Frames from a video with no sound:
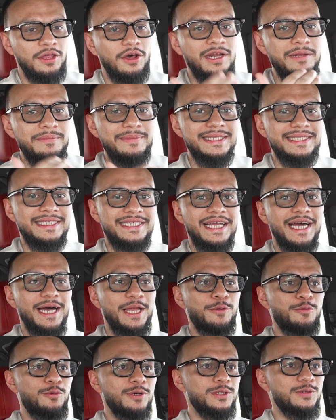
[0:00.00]
Tariq bin
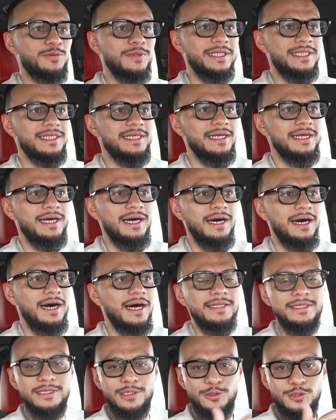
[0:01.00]
Ziyad was with
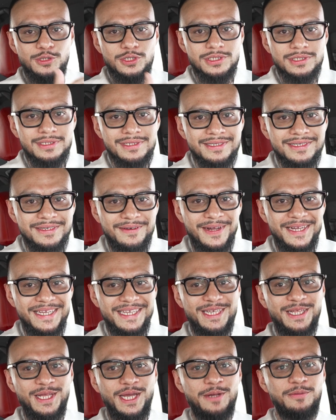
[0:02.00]
Andalus. Right?
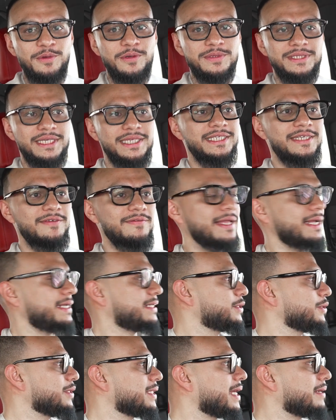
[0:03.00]
You got to be obsessive like
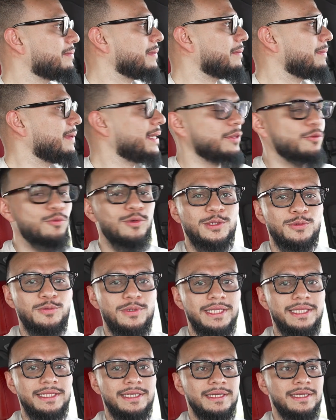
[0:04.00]
Sultan Mehmet was
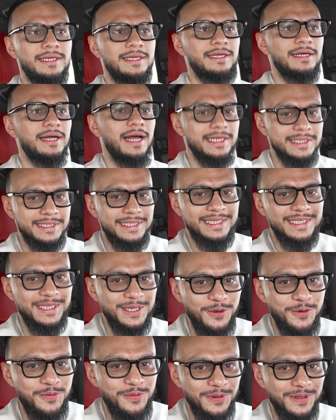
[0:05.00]
with
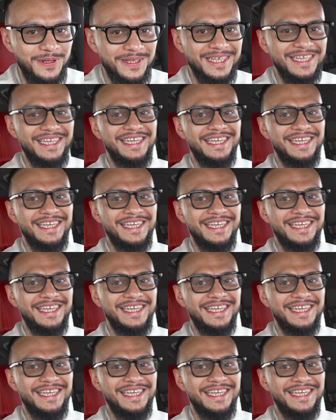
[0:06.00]
Constantinople.